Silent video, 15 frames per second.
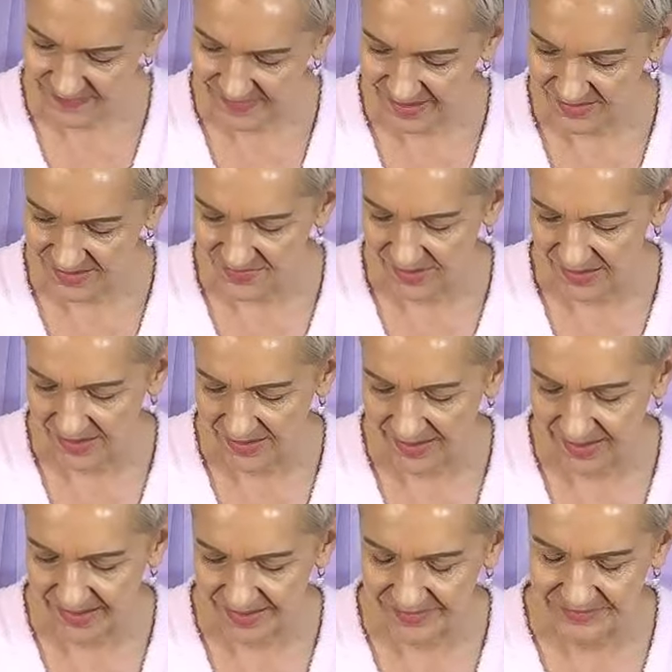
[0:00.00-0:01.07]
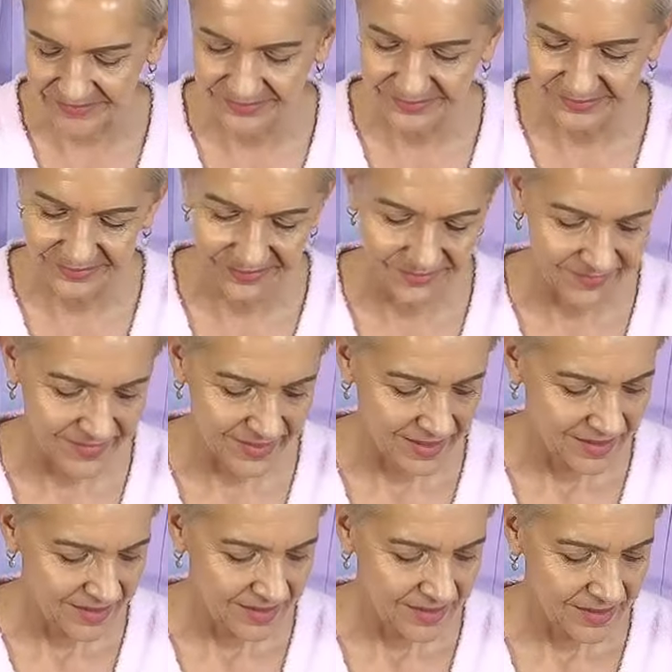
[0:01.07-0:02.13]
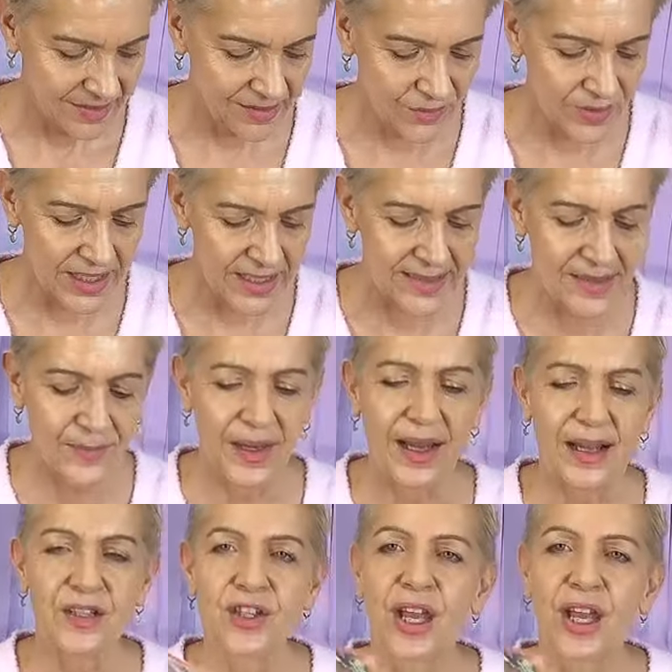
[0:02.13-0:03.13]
That's flying out. In the recent past,